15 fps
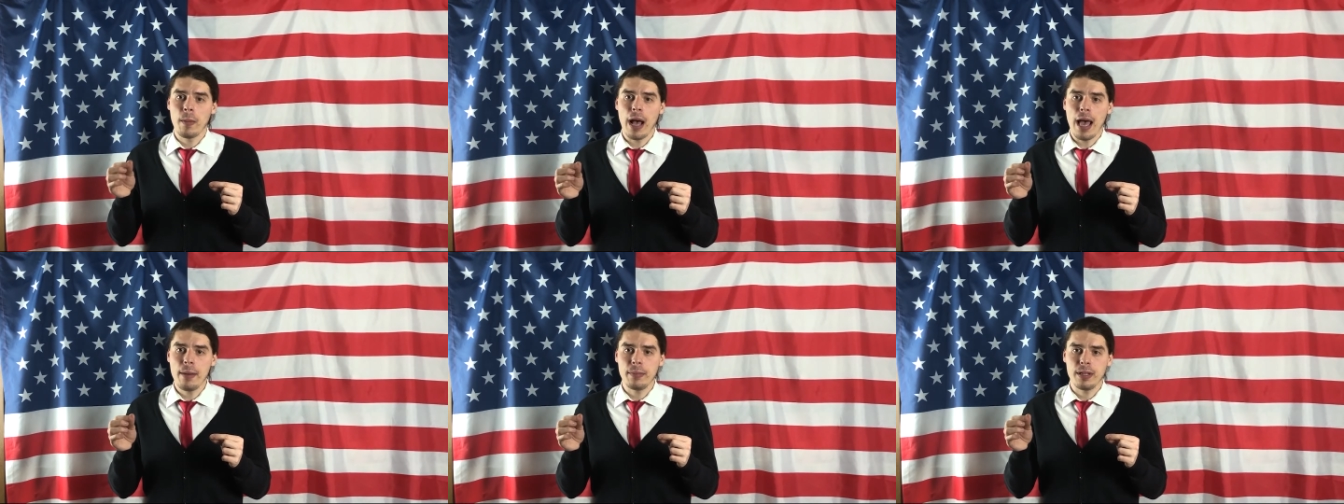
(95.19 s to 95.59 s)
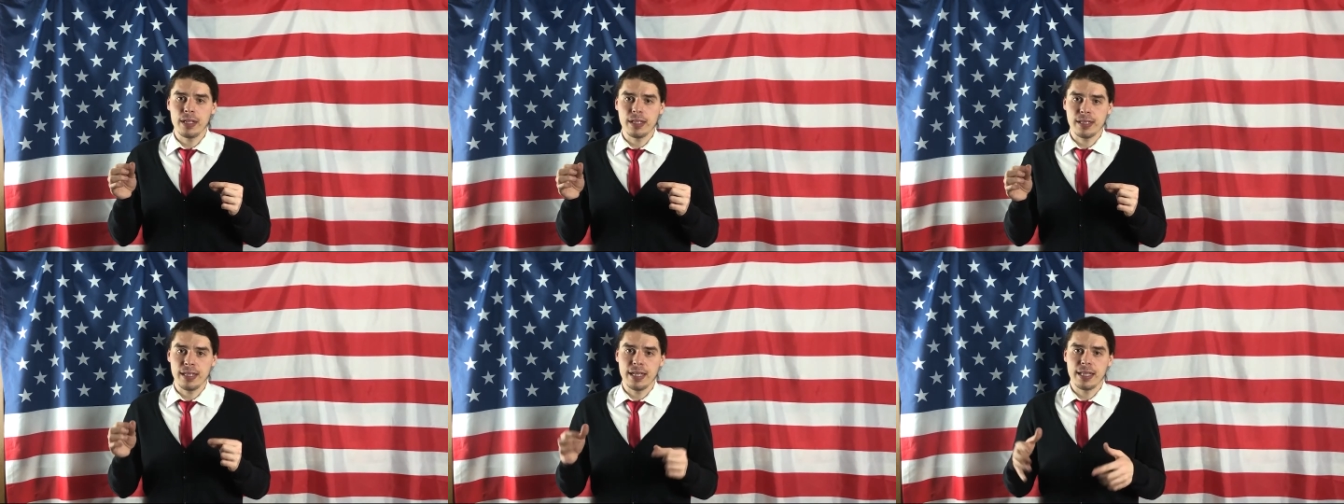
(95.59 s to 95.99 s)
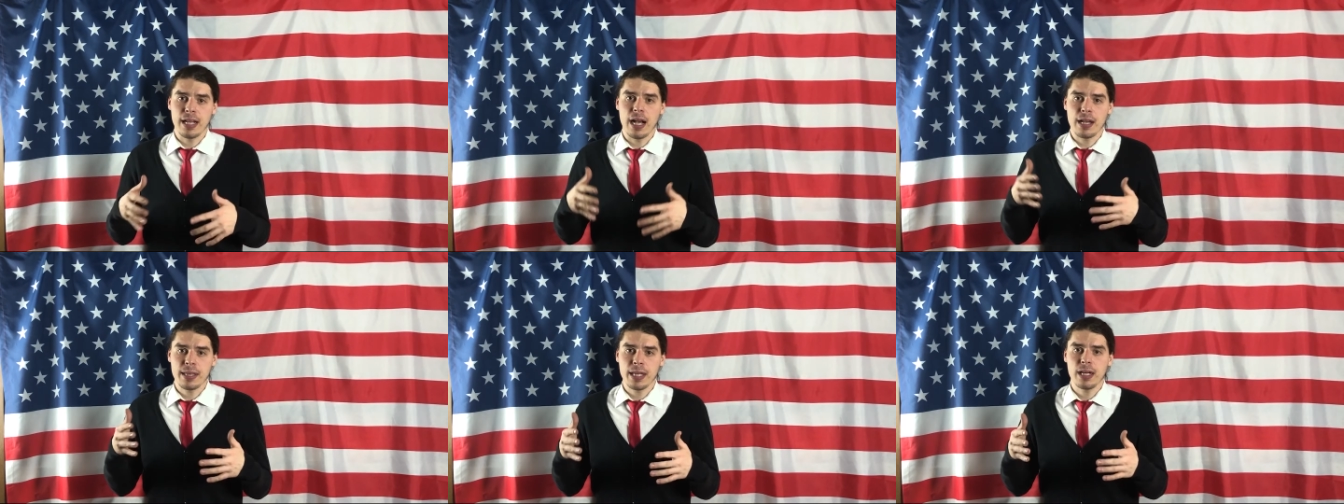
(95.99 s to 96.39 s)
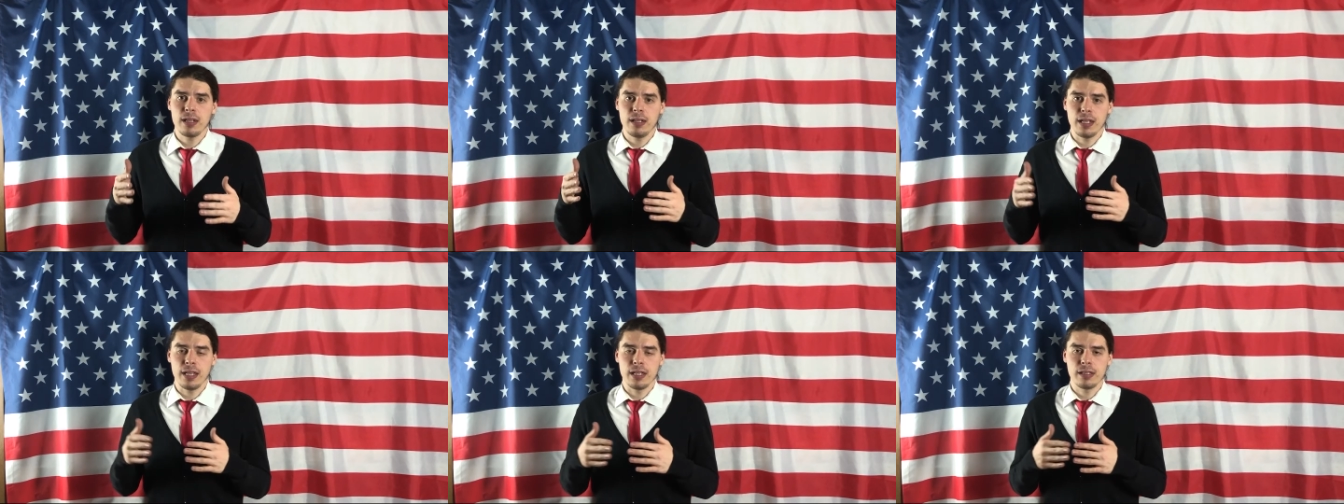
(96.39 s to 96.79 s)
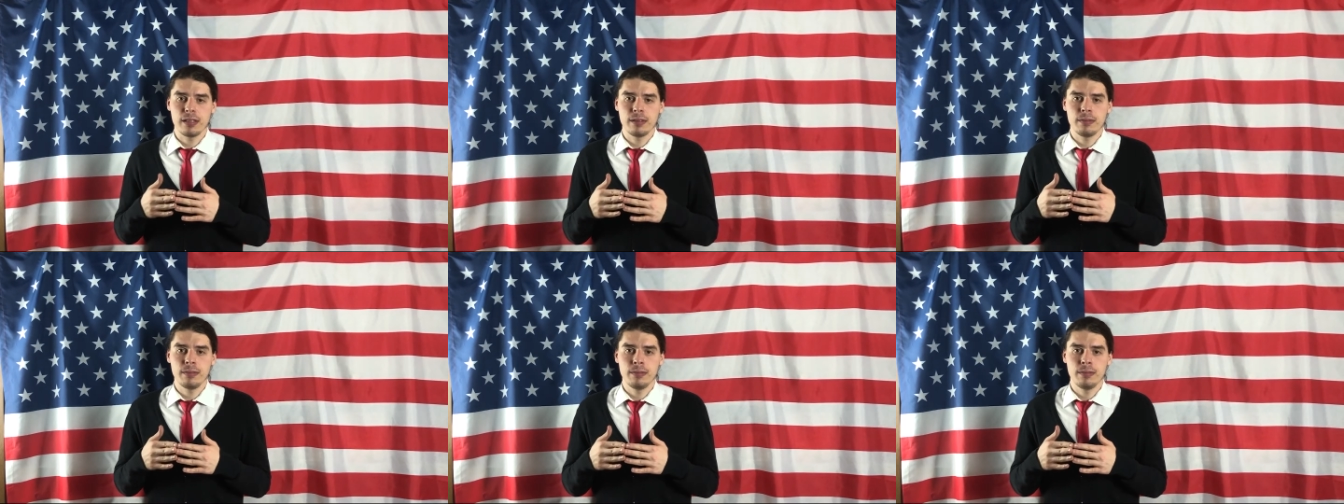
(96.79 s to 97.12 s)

MLS and other leagues.